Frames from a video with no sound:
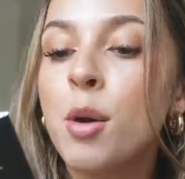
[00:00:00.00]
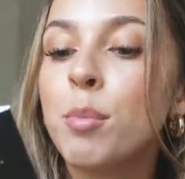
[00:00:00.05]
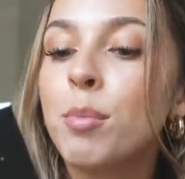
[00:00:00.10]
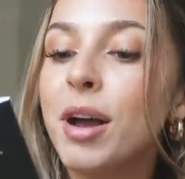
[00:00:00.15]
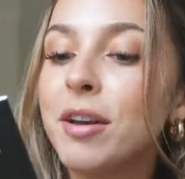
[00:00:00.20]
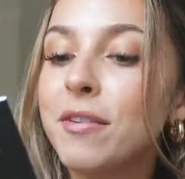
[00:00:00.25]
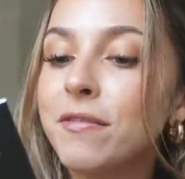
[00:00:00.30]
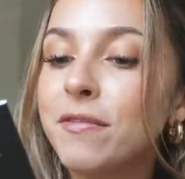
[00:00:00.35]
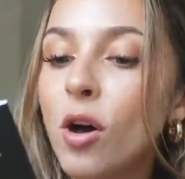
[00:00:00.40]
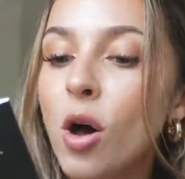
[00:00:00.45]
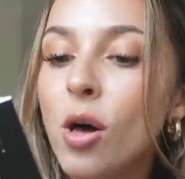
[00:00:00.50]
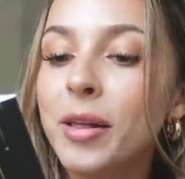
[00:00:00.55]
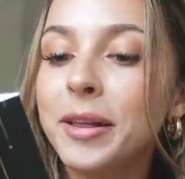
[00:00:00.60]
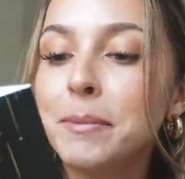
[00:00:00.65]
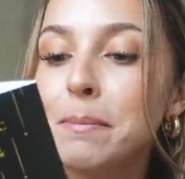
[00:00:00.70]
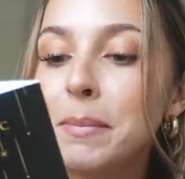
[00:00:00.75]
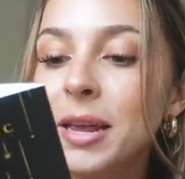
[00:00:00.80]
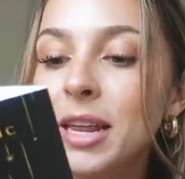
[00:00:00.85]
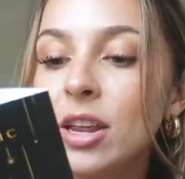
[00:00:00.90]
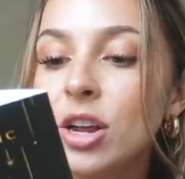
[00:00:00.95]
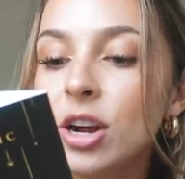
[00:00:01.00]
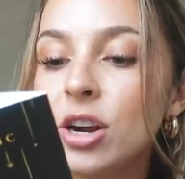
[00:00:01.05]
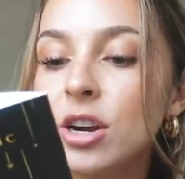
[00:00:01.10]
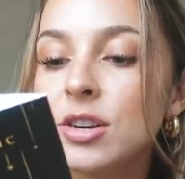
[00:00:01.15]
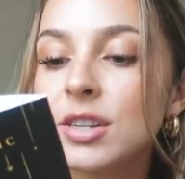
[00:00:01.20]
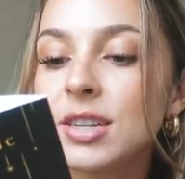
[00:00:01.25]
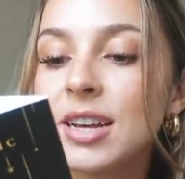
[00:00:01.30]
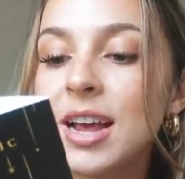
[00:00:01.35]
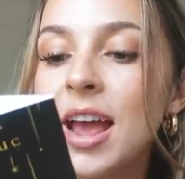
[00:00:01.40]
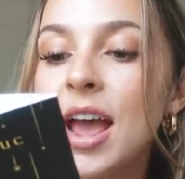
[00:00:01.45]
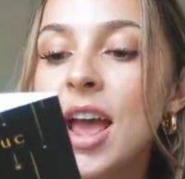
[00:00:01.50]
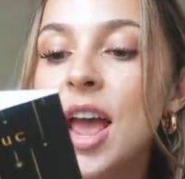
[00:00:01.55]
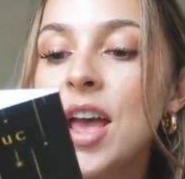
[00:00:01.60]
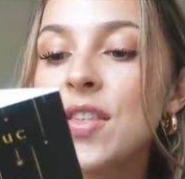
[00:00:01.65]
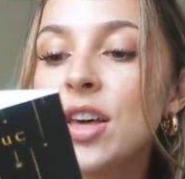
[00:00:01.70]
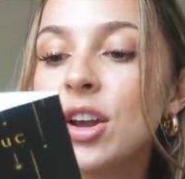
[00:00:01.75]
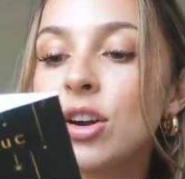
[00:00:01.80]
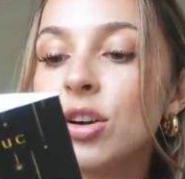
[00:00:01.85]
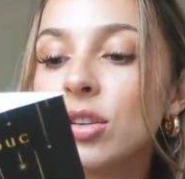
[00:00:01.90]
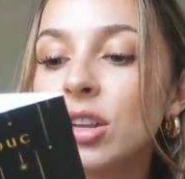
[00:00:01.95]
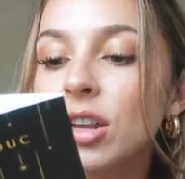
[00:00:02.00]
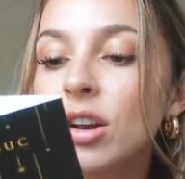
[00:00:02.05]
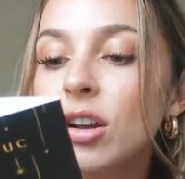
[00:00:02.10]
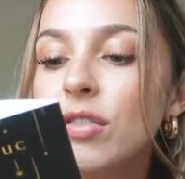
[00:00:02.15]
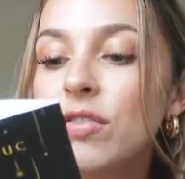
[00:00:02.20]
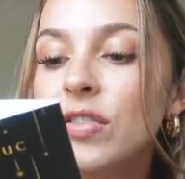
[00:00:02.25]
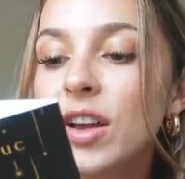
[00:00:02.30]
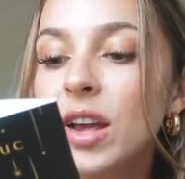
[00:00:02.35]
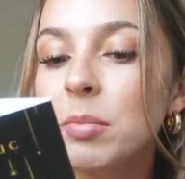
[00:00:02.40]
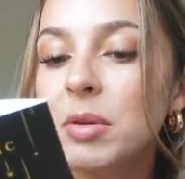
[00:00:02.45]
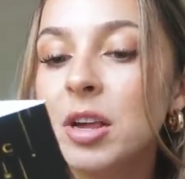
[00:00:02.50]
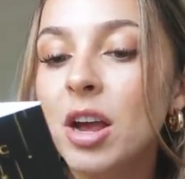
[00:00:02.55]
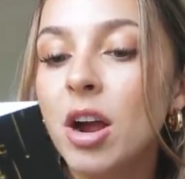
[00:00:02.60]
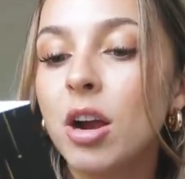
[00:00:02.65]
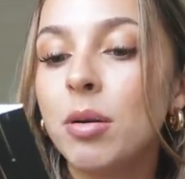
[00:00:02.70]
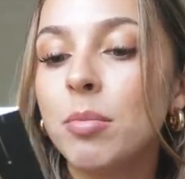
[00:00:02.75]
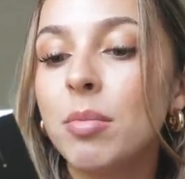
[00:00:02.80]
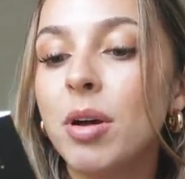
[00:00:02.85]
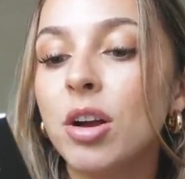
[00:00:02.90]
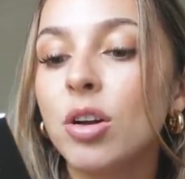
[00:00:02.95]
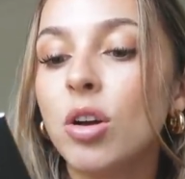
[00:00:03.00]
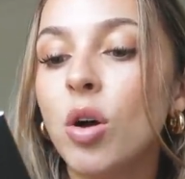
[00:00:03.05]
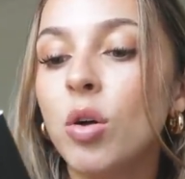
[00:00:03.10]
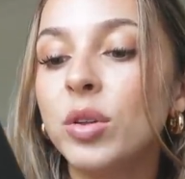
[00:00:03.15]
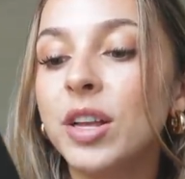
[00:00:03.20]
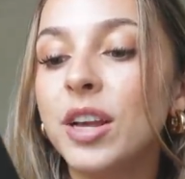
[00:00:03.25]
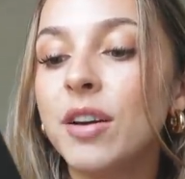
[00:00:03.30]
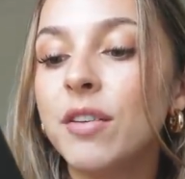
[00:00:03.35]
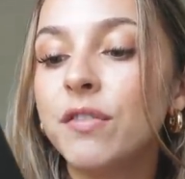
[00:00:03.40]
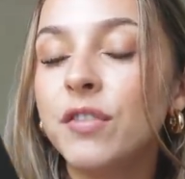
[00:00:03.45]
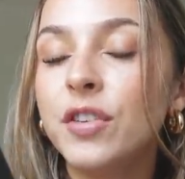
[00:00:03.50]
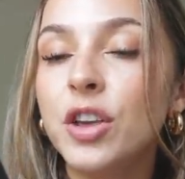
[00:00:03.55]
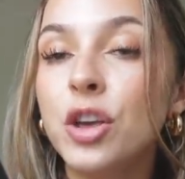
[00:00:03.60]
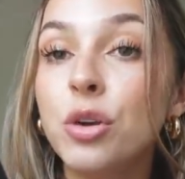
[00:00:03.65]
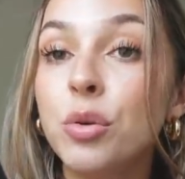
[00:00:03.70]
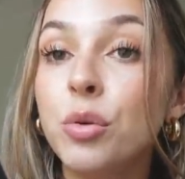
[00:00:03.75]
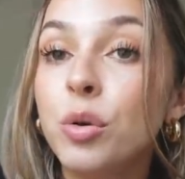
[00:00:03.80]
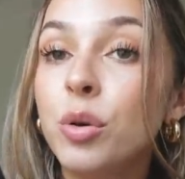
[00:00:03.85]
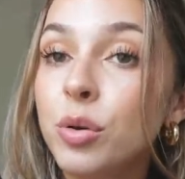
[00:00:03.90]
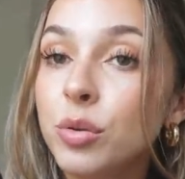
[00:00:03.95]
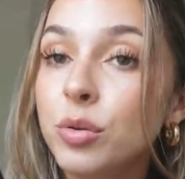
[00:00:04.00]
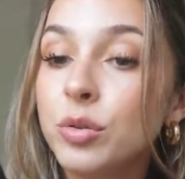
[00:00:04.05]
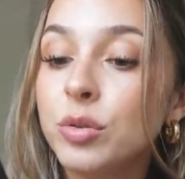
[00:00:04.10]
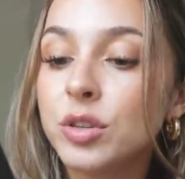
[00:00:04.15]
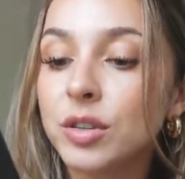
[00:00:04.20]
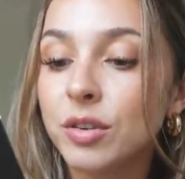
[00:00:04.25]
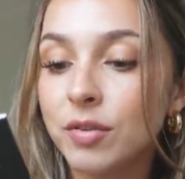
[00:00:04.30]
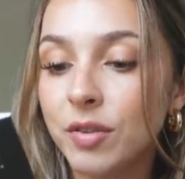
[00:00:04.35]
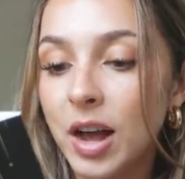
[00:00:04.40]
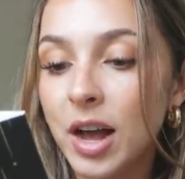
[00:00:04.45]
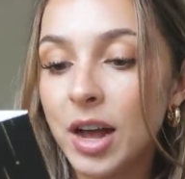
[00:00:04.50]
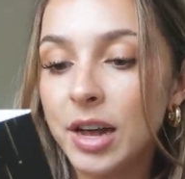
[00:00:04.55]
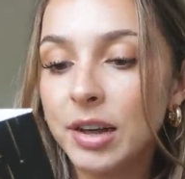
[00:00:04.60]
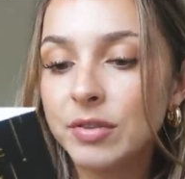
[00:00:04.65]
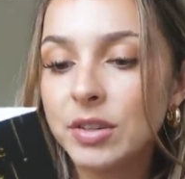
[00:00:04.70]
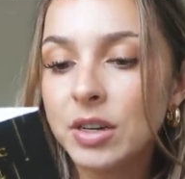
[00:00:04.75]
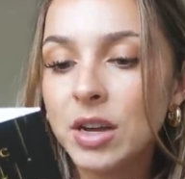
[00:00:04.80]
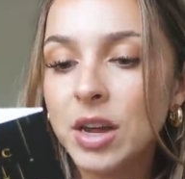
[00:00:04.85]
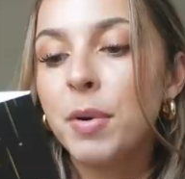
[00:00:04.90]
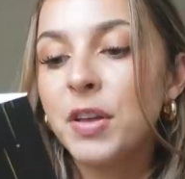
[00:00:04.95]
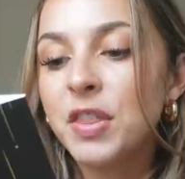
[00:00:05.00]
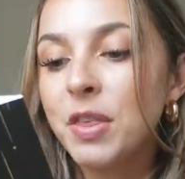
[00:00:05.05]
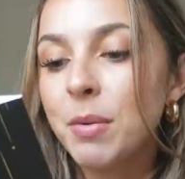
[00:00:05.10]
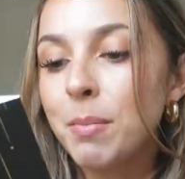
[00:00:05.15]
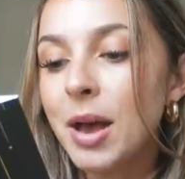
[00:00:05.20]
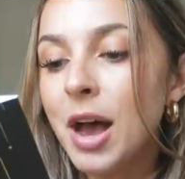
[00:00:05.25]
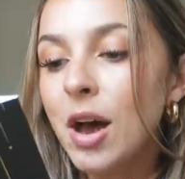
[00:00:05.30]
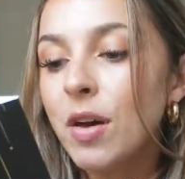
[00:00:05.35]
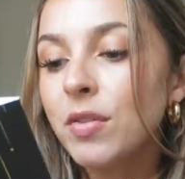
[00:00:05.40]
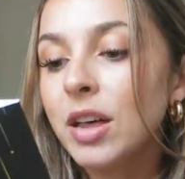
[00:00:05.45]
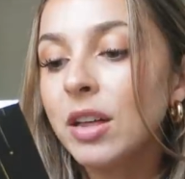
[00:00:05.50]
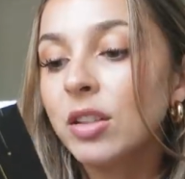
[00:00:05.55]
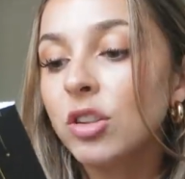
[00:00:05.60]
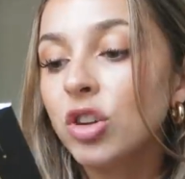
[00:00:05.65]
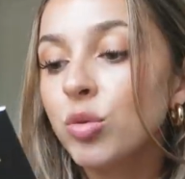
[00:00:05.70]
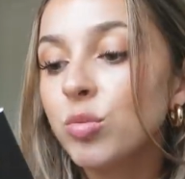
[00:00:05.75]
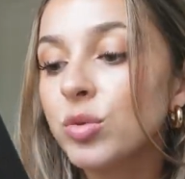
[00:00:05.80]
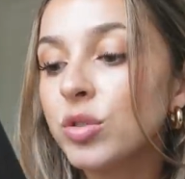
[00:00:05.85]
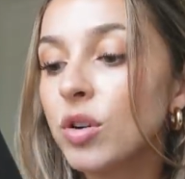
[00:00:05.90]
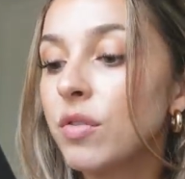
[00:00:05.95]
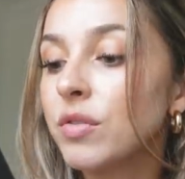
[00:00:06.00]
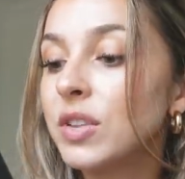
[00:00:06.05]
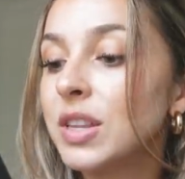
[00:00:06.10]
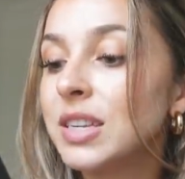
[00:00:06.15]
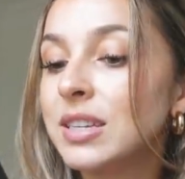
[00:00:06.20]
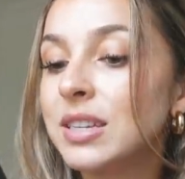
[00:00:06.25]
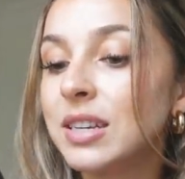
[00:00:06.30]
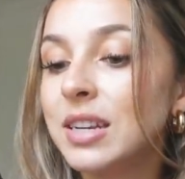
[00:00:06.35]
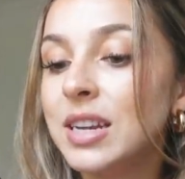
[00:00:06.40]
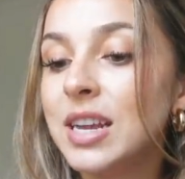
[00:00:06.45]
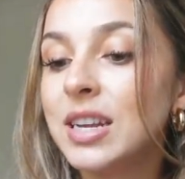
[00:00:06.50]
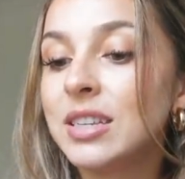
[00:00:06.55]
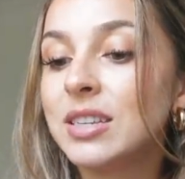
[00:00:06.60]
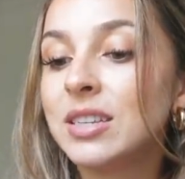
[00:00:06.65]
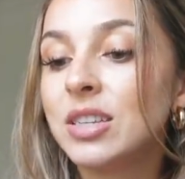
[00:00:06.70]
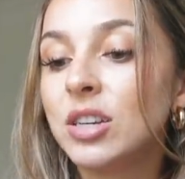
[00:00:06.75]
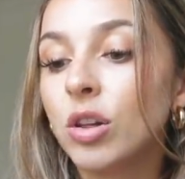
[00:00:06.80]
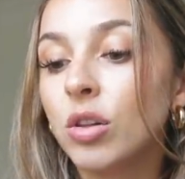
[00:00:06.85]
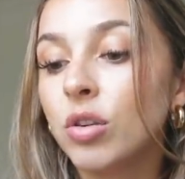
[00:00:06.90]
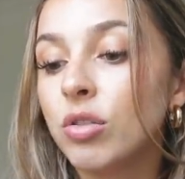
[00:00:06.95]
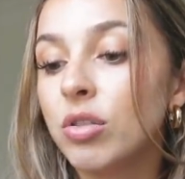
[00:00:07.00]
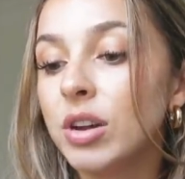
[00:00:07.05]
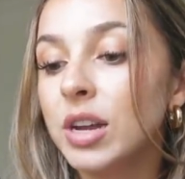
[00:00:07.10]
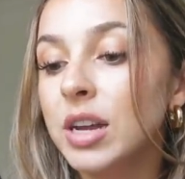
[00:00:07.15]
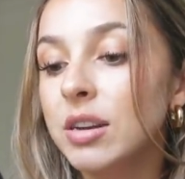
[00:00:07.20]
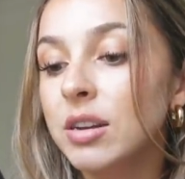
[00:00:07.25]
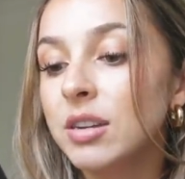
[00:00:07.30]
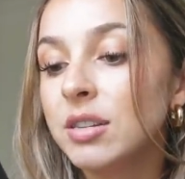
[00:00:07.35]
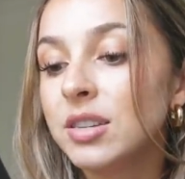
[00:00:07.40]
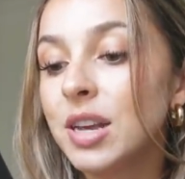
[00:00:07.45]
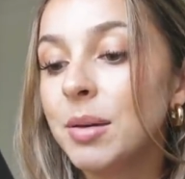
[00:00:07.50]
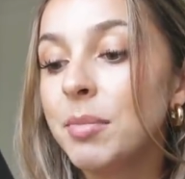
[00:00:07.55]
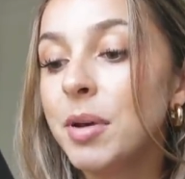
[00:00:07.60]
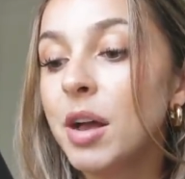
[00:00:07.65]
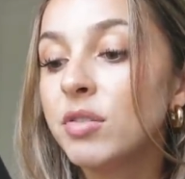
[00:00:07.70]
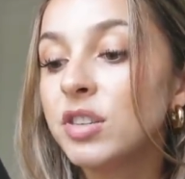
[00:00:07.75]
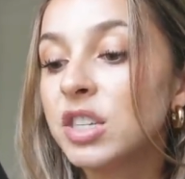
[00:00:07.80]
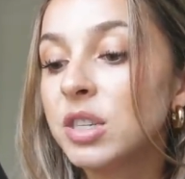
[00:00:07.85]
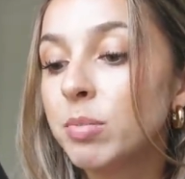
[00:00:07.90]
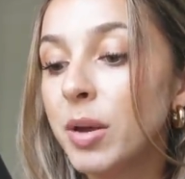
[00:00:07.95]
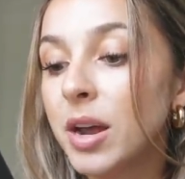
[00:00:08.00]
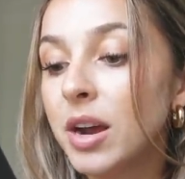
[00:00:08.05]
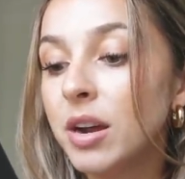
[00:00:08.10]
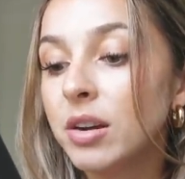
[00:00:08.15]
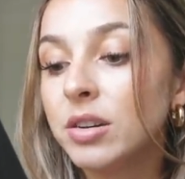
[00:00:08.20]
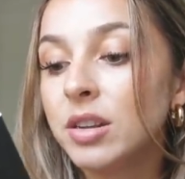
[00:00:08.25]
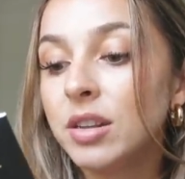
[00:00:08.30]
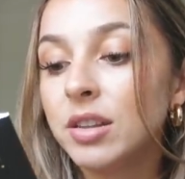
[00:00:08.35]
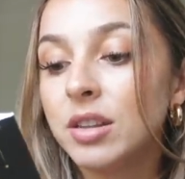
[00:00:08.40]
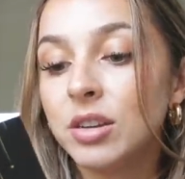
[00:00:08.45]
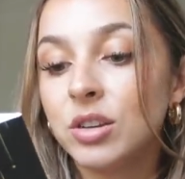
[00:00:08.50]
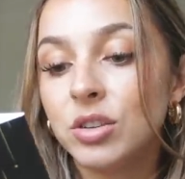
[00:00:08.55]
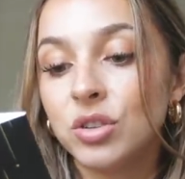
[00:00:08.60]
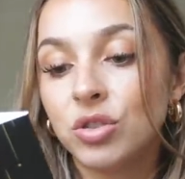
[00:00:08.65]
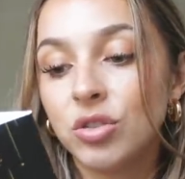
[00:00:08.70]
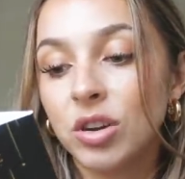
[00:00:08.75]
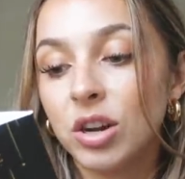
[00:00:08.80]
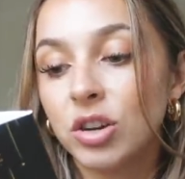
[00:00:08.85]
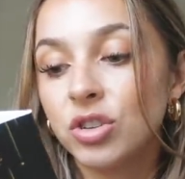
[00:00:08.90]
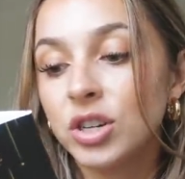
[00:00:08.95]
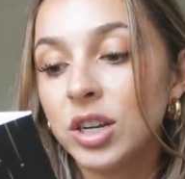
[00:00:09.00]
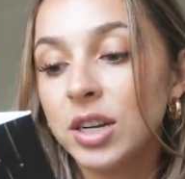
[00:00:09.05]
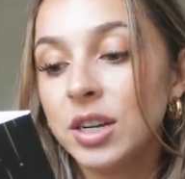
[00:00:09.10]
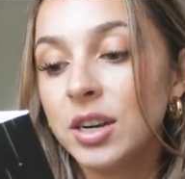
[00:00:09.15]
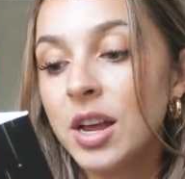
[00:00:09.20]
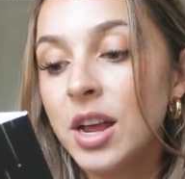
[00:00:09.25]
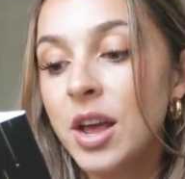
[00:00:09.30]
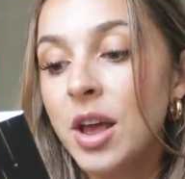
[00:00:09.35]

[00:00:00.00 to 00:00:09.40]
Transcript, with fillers: by falling meteors and that her little family are among only a few who survived. But the mountain that looms over the city is still green, somehow spared the destruction.